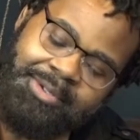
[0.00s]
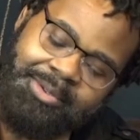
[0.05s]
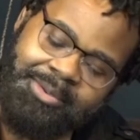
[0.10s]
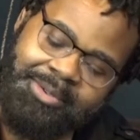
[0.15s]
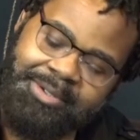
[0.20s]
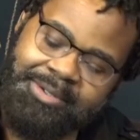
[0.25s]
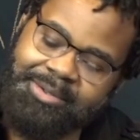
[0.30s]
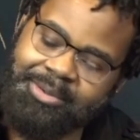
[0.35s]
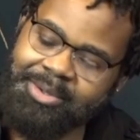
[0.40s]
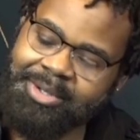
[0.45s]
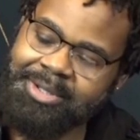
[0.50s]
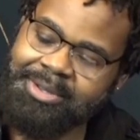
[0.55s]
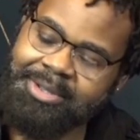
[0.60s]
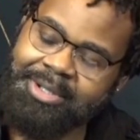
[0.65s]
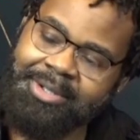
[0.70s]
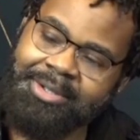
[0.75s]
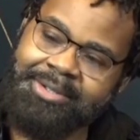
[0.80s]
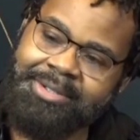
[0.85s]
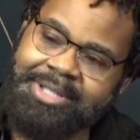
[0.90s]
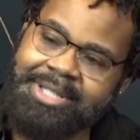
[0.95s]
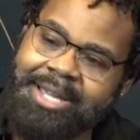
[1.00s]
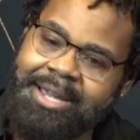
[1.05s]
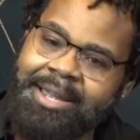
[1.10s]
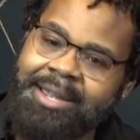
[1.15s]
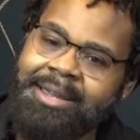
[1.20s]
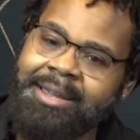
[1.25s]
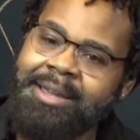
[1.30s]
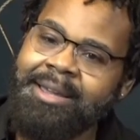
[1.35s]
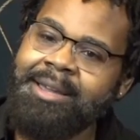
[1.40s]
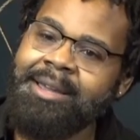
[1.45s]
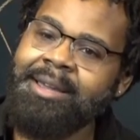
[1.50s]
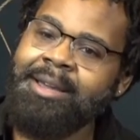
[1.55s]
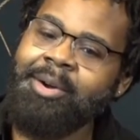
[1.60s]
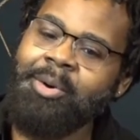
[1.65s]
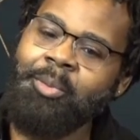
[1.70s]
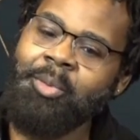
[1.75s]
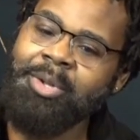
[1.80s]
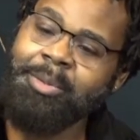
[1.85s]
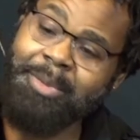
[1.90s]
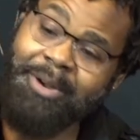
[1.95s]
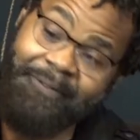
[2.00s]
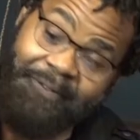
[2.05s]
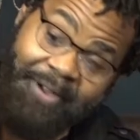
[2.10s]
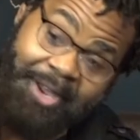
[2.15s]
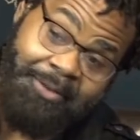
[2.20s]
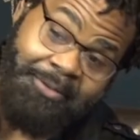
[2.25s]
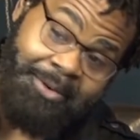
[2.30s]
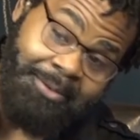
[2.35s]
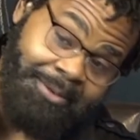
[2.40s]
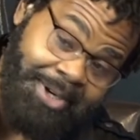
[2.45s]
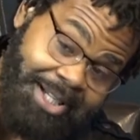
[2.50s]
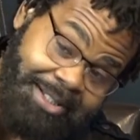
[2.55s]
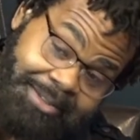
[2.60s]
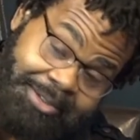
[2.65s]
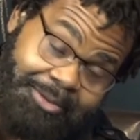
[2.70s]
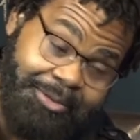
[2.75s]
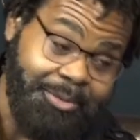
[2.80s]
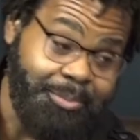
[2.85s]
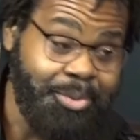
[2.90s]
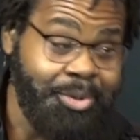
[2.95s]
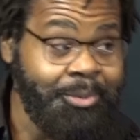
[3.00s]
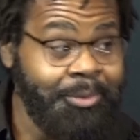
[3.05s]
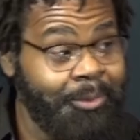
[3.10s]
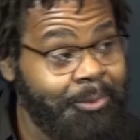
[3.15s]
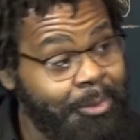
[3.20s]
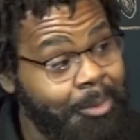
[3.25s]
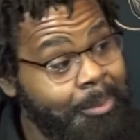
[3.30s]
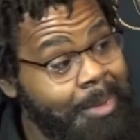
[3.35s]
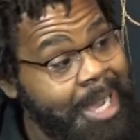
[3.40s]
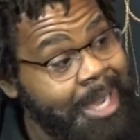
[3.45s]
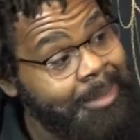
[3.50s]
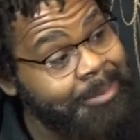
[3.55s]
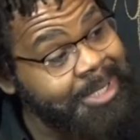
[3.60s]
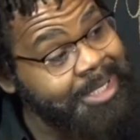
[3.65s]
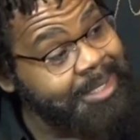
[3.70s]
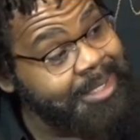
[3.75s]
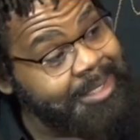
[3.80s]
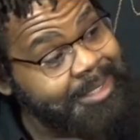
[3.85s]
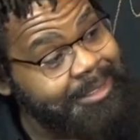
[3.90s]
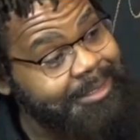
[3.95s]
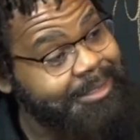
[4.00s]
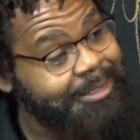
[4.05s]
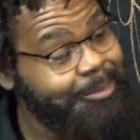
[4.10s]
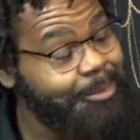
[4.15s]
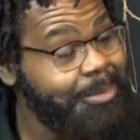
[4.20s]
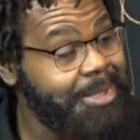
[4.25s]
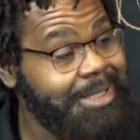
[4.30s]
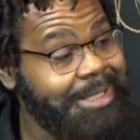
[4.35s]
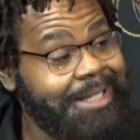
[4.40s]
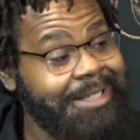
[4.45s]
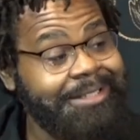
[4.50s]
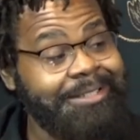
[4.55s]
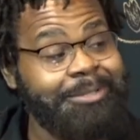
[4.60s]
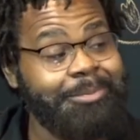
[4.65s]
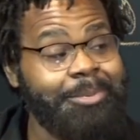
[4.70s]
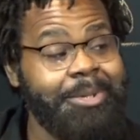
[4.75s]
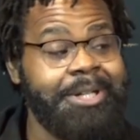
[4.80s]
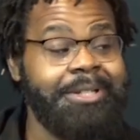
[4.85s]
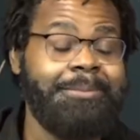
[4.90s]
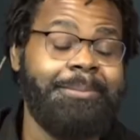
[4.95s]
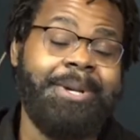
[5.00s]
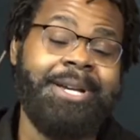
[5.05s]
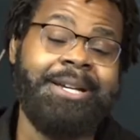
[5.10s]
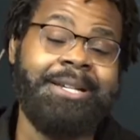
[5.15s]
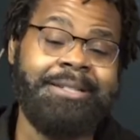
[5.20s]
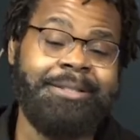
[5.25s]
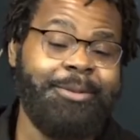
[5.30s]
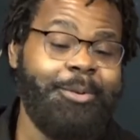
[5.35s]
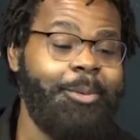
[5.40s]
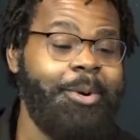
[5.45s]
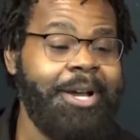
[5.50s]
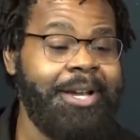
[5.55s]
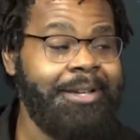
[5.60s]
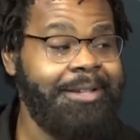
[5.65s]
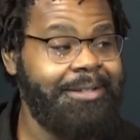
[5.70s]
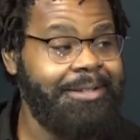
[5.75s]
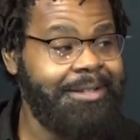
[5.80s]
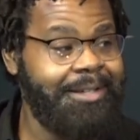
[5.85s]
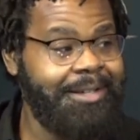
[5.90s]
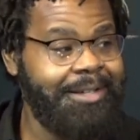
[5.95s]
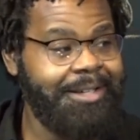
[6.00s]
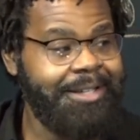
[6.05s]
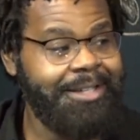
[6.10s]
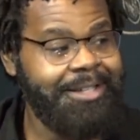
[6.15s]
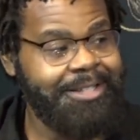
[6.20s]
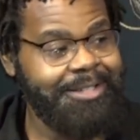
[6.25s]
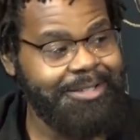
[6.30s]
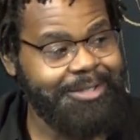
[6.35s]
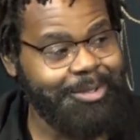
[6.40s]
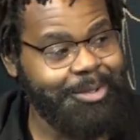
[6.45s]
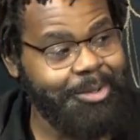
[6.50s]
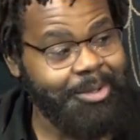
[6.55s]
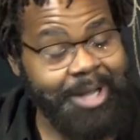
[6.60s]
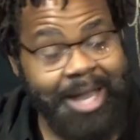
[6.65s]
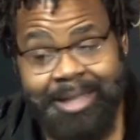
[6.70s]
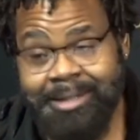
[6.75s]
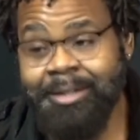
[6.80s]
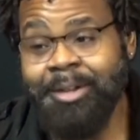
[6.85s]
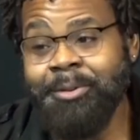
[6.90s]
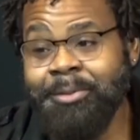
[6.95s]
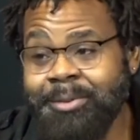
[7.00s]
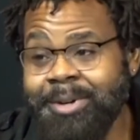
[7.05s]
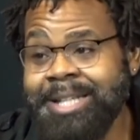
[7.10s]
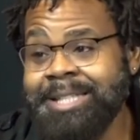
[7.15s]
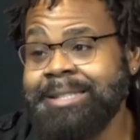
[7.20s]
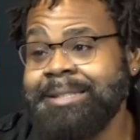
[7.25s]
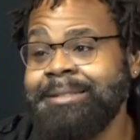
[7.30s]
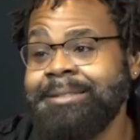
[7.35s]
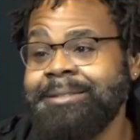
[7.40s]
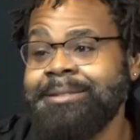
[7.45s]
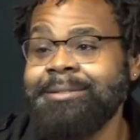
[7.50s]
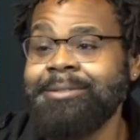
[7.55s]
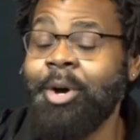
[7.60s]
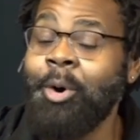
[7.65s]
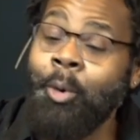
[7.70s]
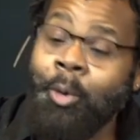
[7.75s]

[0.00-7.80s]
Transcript: shooting this on a Thursday. One of my favorite wrestlers, beautiful Bobby Eaton of the Midnight Express, passed away. So I love wrestling,